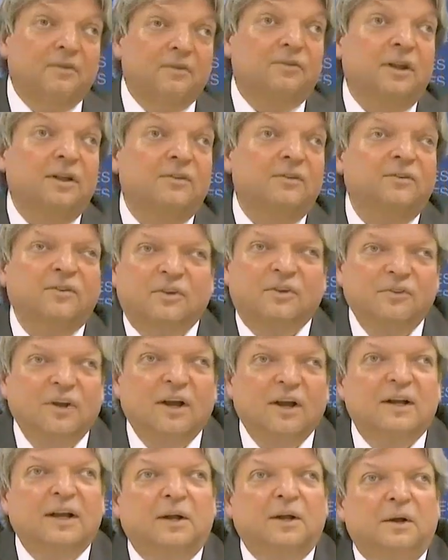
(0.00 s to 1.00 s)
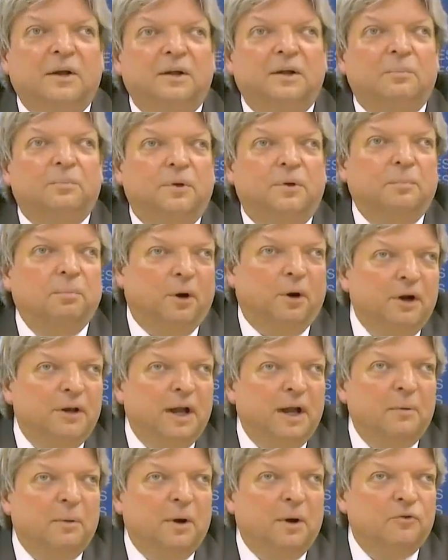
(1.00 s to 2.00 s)
Yes, that's exactly the
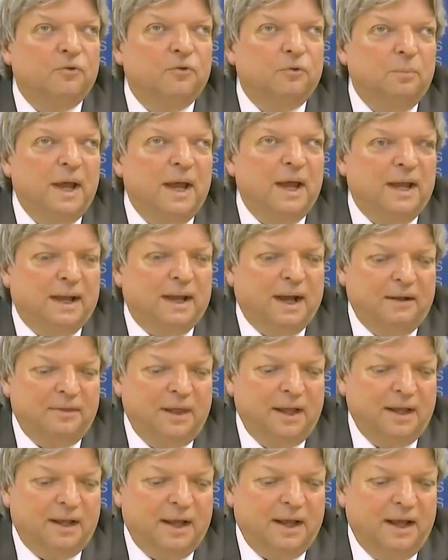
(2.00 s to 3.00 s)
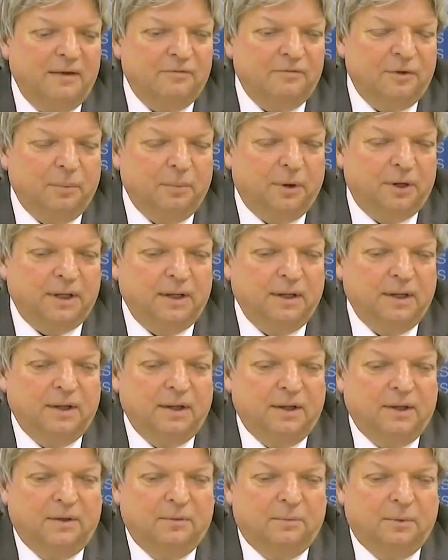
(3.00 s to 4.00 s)
point I want to make. I think everybody,
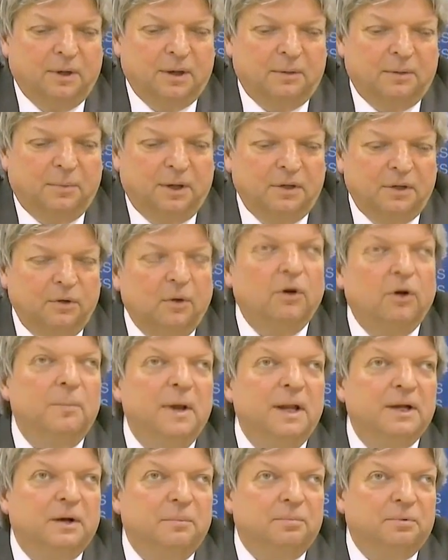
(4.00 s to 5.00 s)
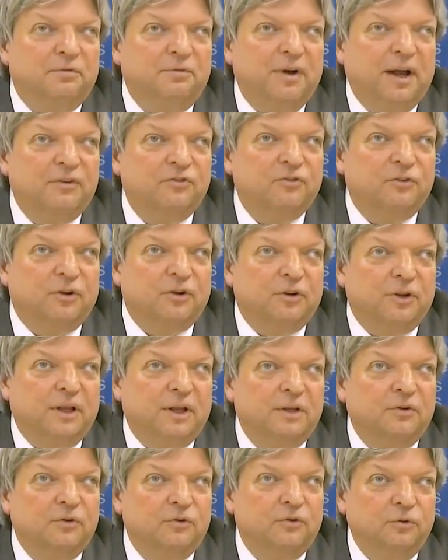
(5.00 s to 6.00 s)
when you're a medical professional
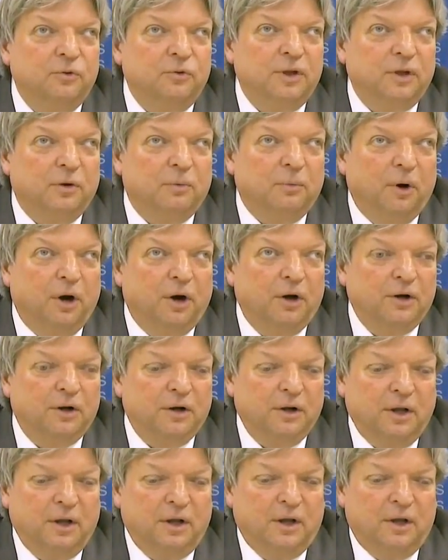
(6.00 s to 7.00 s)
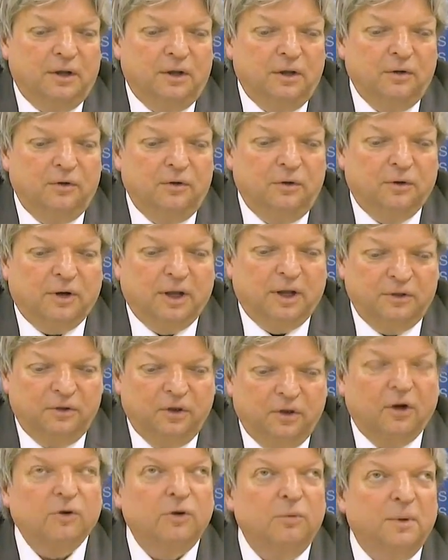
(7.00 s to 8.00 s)
and you're doing your work, you can
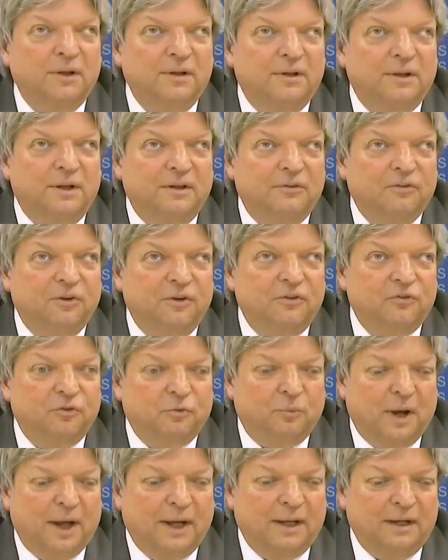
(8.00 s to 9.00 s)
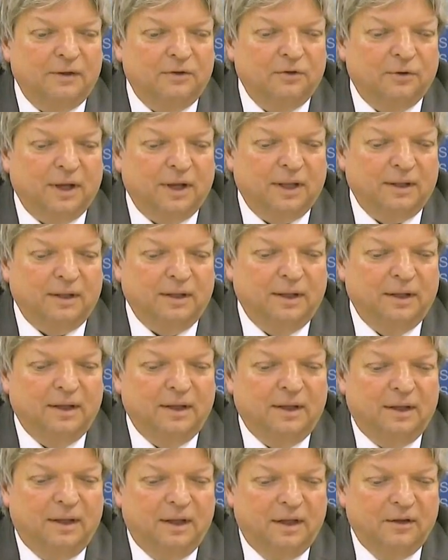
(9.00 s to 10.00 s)
document it in such a way that you can
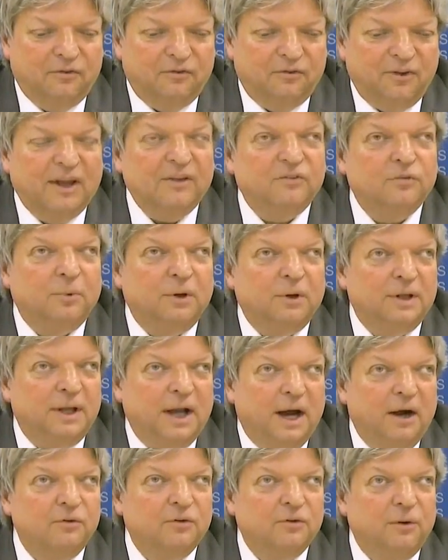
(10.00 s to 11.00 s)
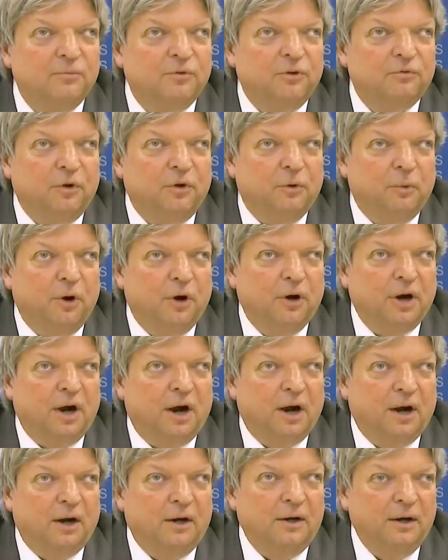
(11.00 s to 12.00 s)
assess what the outcomes of your work
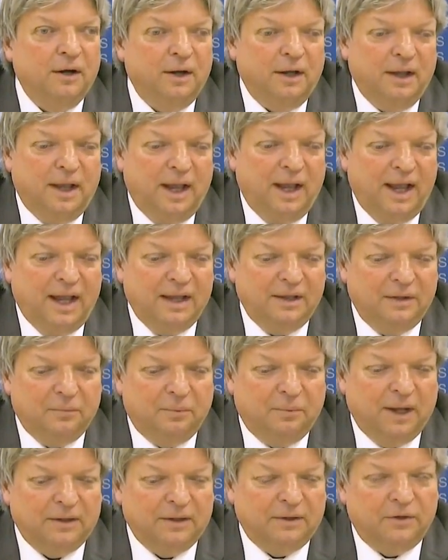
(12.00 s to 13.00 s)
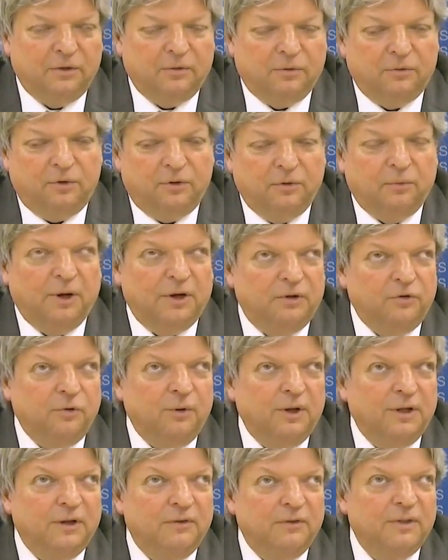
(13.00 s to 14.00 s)
are and whether you are
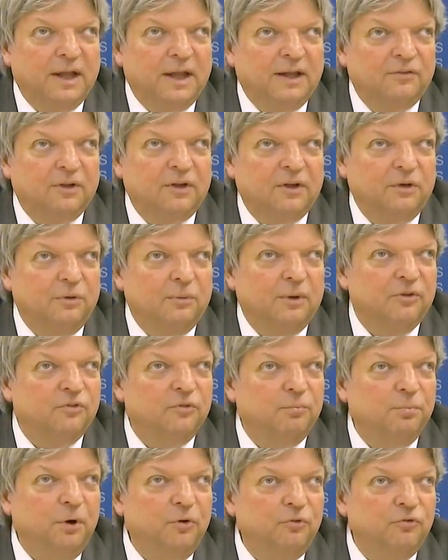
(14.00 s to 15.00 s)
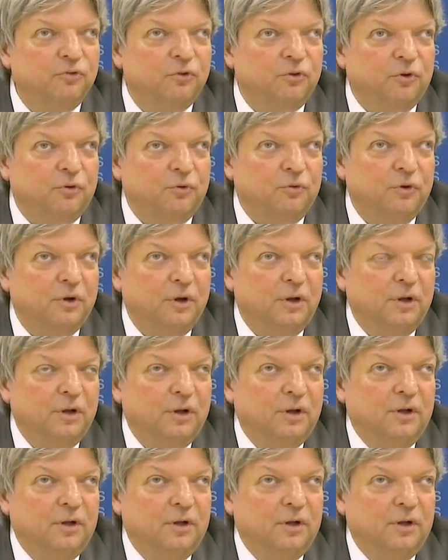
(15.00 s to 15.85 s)
doing the things that you were supposed to do.